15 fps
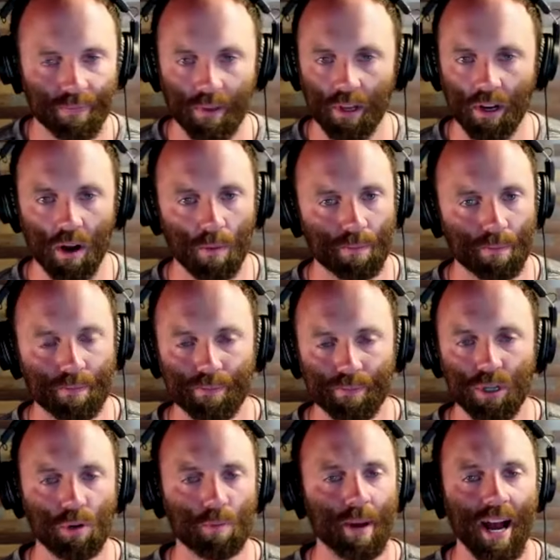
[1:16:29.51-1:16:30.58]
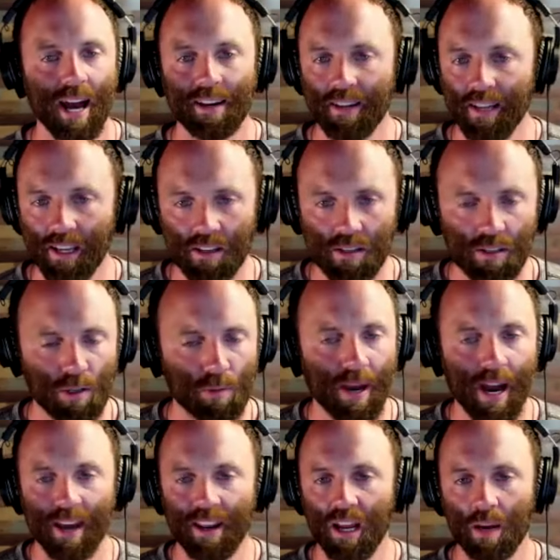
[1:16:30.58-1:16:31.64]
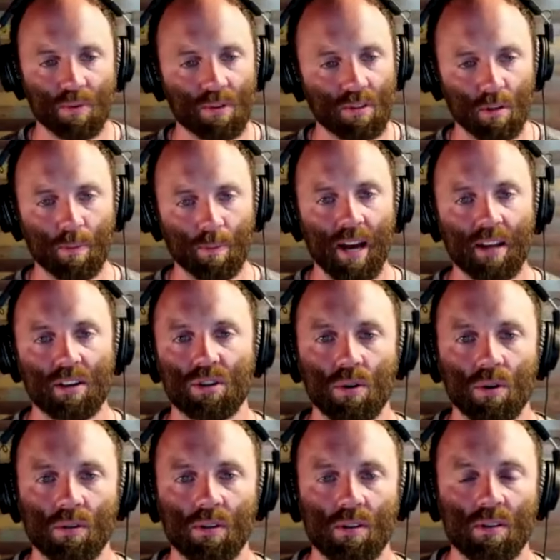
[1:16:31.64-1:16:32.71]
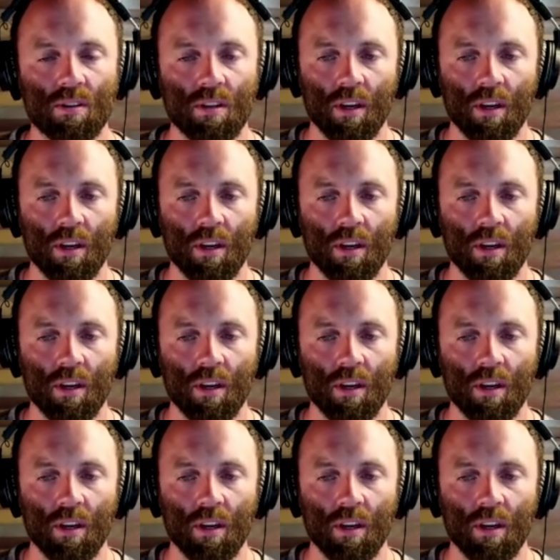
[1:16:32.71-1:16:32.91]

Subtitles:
you know, two bad knees, two bad hips, two bad shoulders,